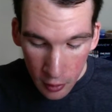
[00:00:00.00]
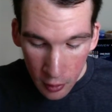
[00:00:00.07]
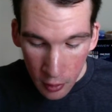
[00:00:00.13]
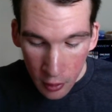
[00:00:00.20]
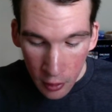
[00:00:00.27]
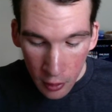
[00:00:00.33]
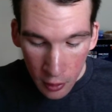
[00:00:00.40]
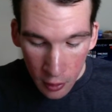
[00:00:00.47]

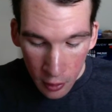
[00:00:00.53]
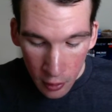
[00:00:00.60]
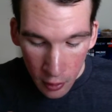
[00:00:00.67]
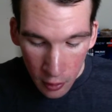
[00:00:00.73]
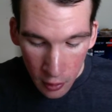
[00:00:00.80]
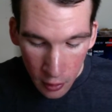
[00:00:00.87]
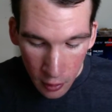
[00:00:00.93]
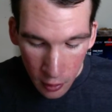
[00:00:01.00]

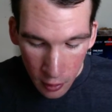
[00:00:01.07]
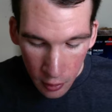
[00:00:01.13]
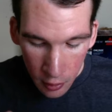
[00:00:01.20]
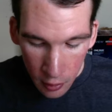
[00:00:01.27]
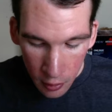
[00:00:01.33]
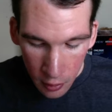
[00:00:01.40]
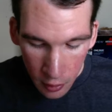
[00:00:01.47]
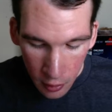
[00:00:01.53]

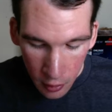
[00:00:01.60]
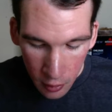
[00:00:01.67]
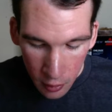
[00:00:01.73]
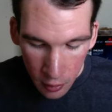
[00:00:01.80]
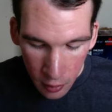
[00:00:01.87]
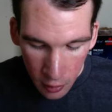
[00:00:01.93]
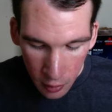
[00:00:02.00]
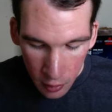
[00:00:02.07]

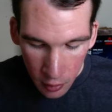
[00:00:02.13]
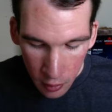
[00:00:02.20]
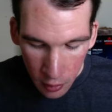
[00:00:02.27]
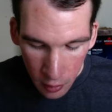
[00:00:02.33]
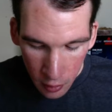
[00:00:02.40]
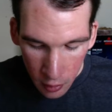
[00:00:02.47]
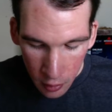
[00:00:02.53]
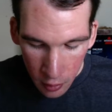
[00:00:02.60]

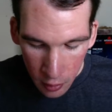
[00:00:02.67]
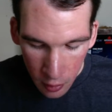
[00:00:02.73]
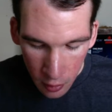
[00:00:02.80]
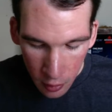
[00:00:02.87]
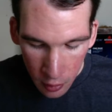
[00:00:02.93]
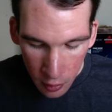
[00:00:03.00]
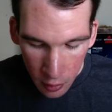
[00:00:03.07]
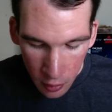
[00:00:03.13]

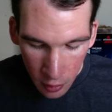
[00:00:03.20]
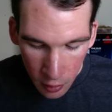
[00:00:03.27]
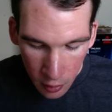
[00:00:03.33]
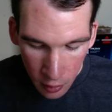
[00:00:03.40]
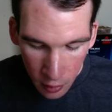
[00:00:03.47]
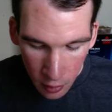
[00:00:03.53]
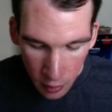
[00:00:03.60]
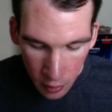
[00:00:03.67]

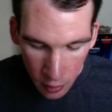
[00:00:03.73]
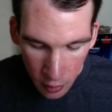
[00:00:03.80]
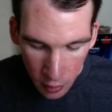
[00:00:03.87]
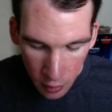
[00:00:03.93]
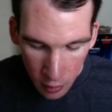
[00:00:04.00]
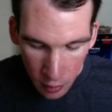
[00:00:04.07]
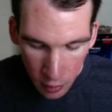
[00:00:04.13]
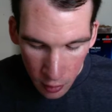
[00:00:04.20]

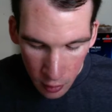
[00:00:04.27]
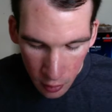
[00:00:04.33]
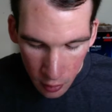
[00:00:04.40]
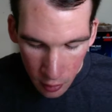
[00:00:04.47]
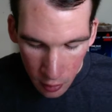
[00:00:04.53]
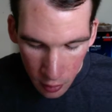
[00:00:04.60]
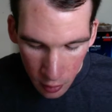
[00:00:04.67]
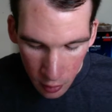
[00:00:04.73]

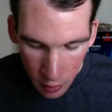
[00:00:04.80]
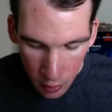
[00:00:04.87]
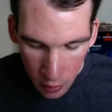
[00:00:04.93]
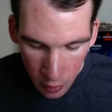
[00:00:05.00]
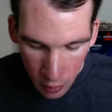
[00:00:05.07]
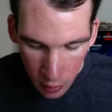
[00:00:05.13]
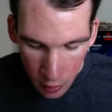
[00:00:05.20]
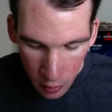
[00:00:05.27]

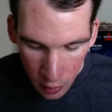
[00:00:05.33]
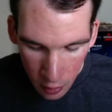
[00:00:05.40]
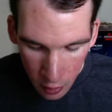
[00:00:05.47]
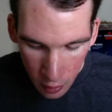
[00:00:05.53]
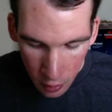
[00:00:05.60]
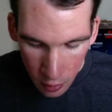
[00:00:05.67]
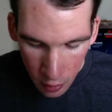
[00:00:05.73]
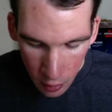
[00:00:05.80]

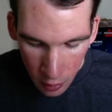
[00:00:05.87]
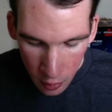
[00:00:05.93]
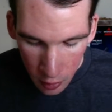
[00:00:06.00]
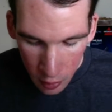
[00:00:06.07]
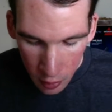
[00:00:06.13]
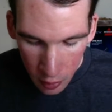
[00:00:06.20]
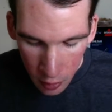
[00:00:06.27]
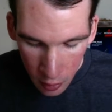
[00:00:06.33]

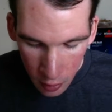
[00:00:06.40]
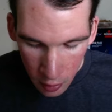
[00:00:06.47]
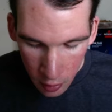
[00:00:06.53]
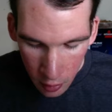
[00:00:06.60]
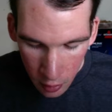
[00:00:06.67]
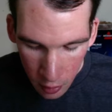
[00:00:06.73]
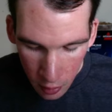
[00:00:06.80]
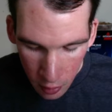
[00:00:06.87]

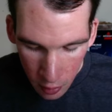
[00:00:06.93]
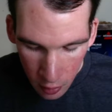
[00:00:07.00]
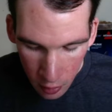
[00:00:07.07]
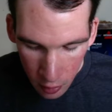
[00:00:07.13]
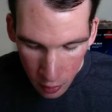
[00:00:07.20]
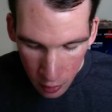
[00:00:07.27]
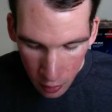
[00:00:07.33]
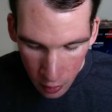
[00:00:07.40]

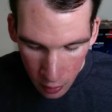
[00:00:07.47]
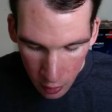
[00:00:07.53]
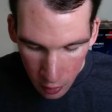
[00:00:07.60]
(no one is talking)